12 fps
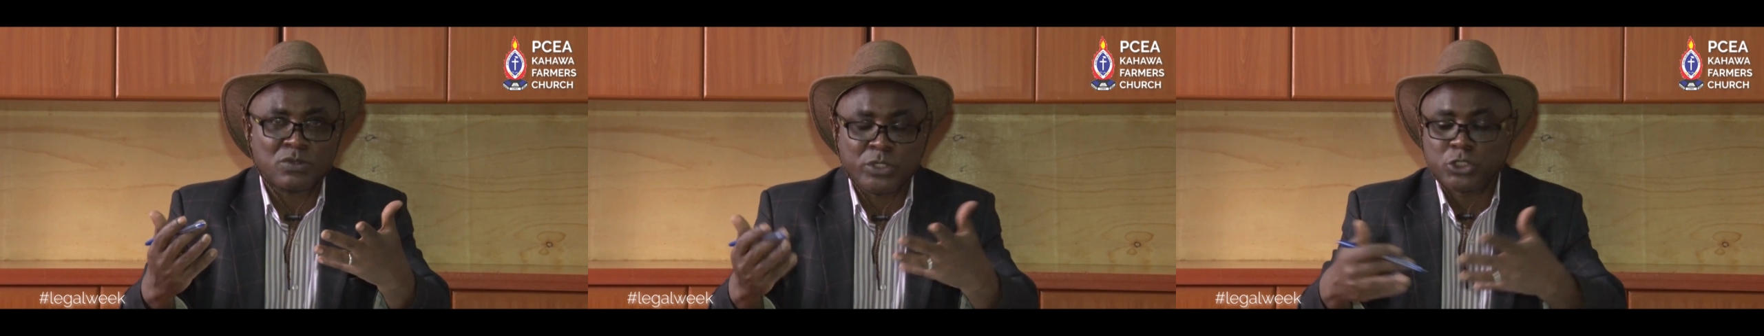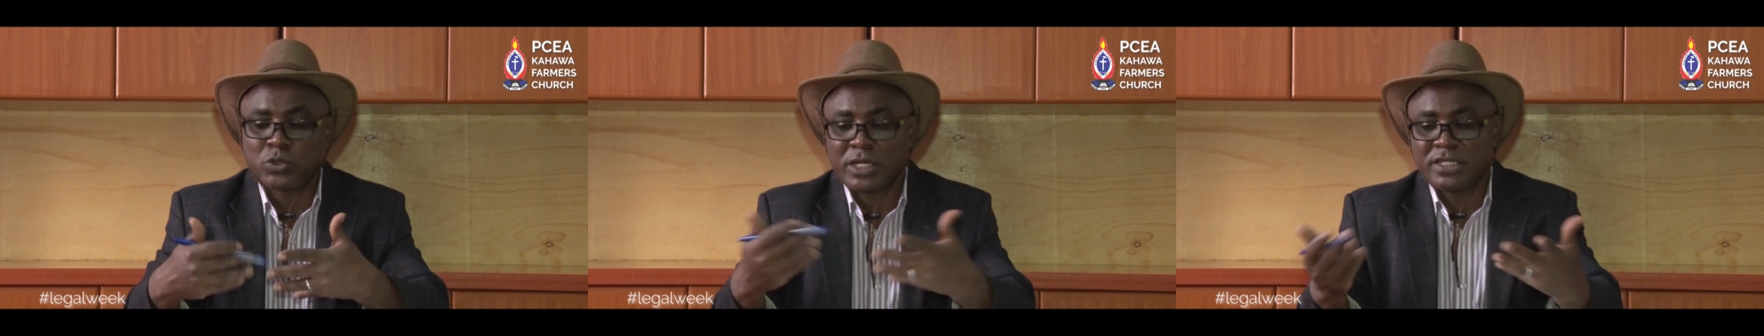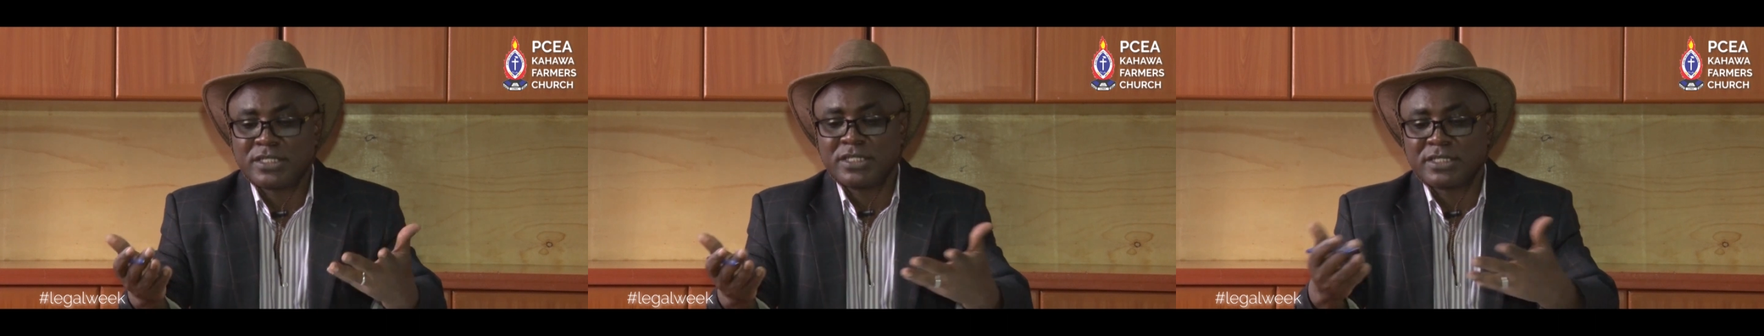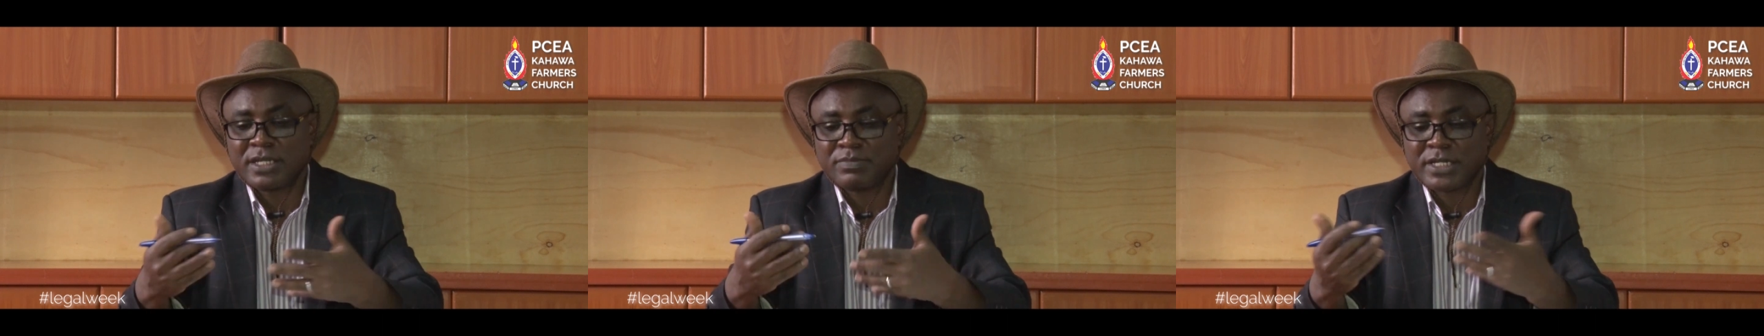We usually see
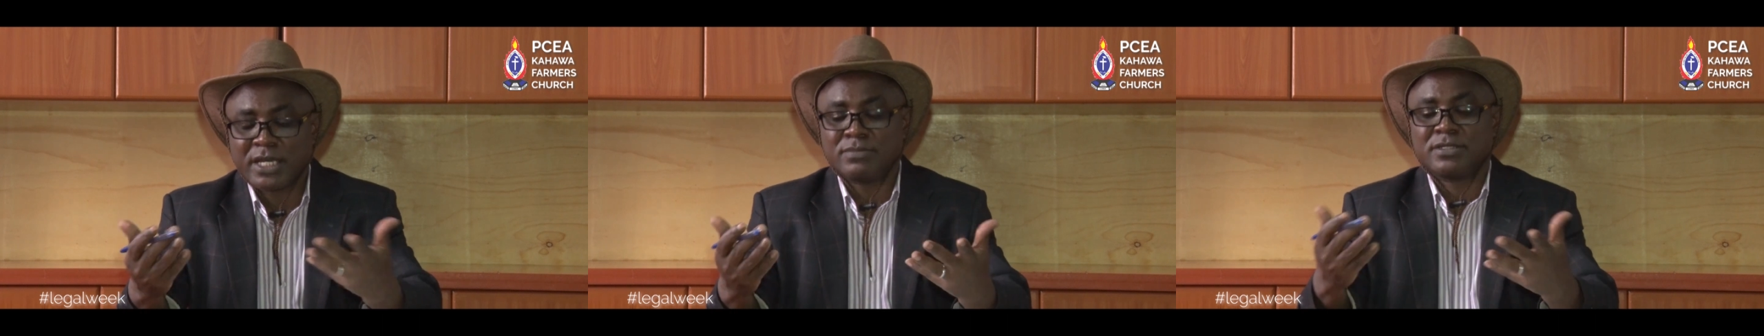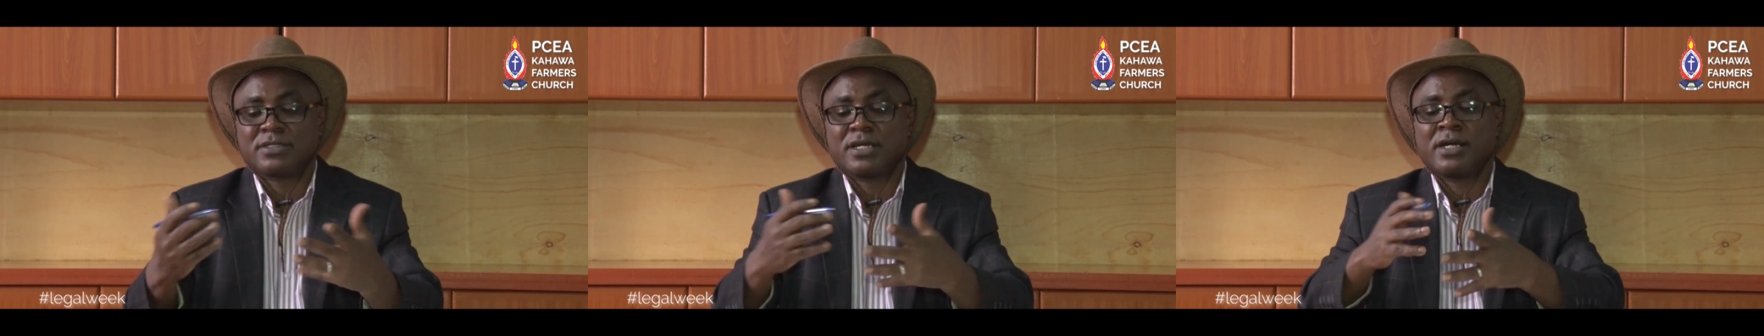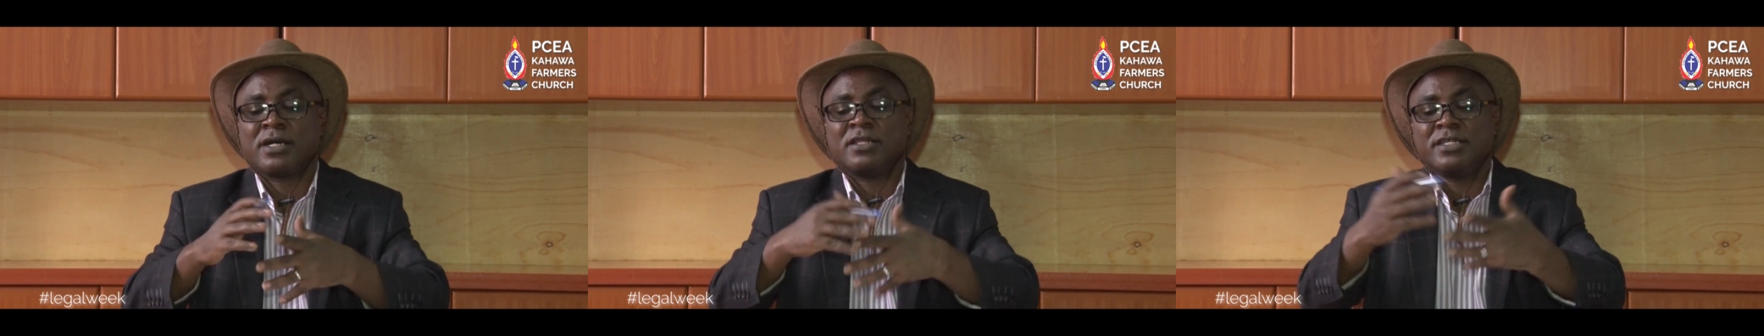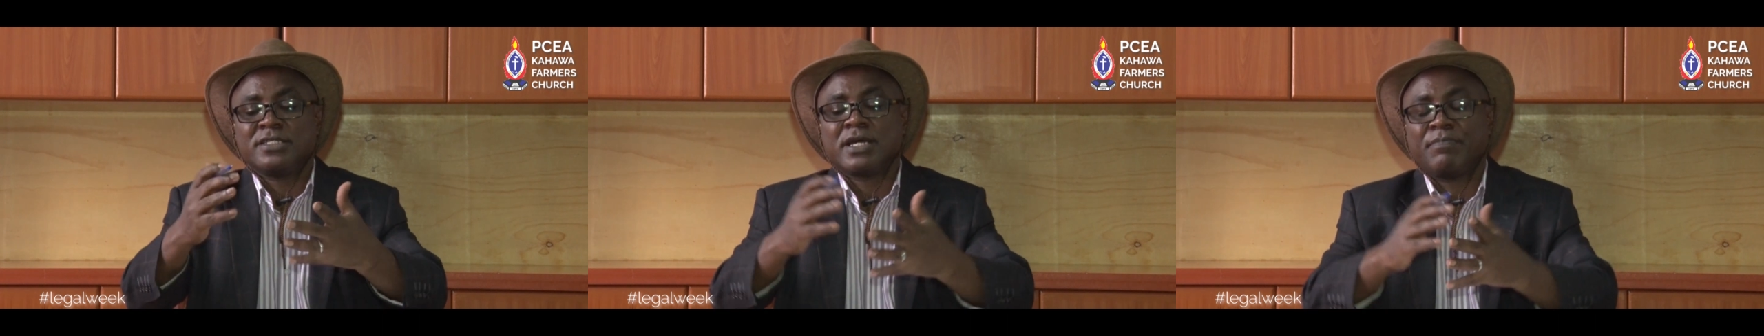sometimes
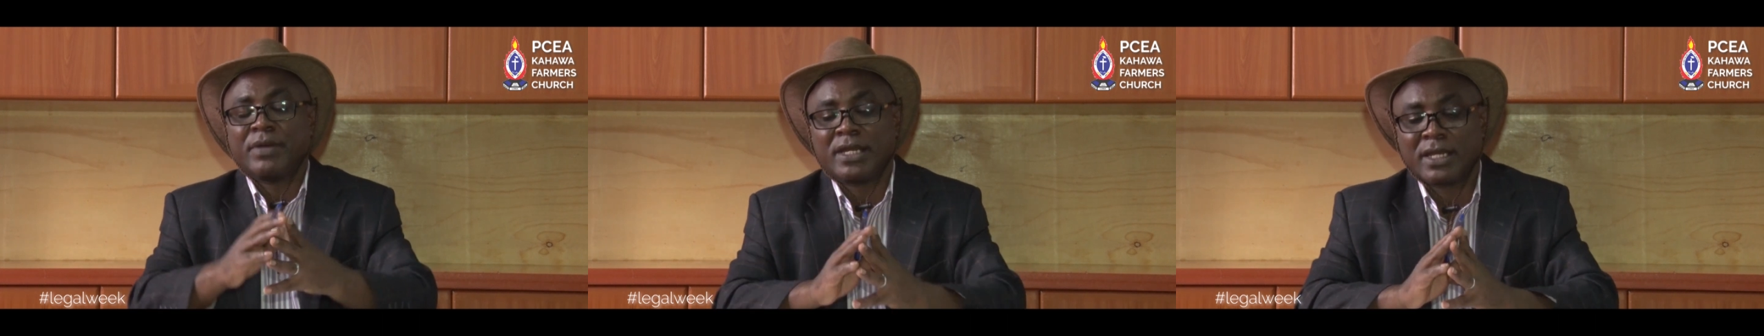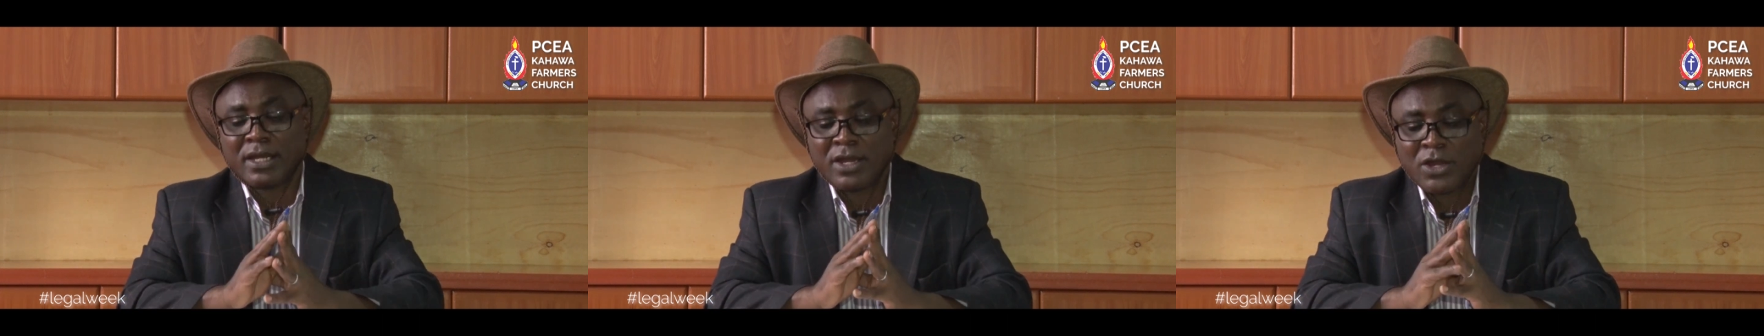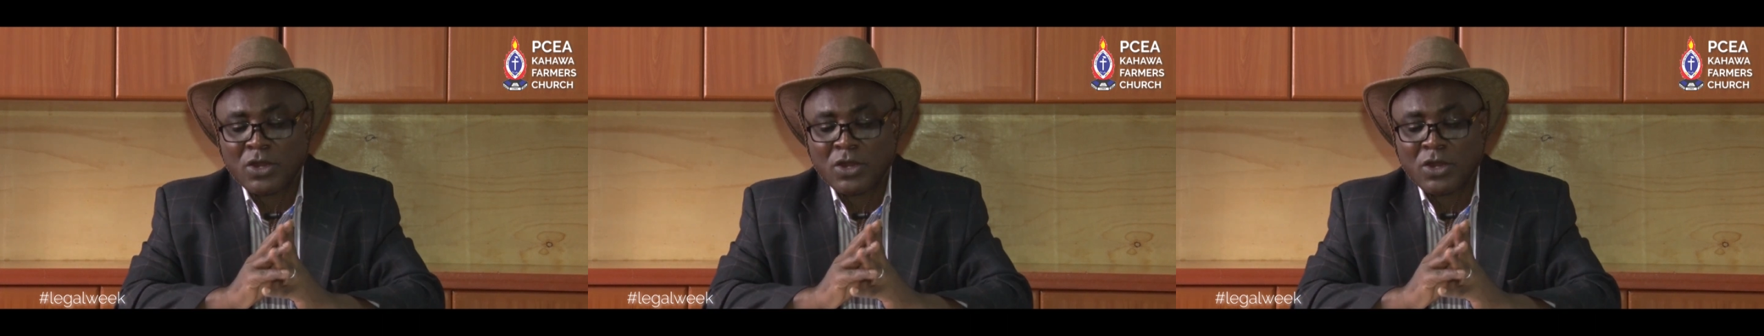this happening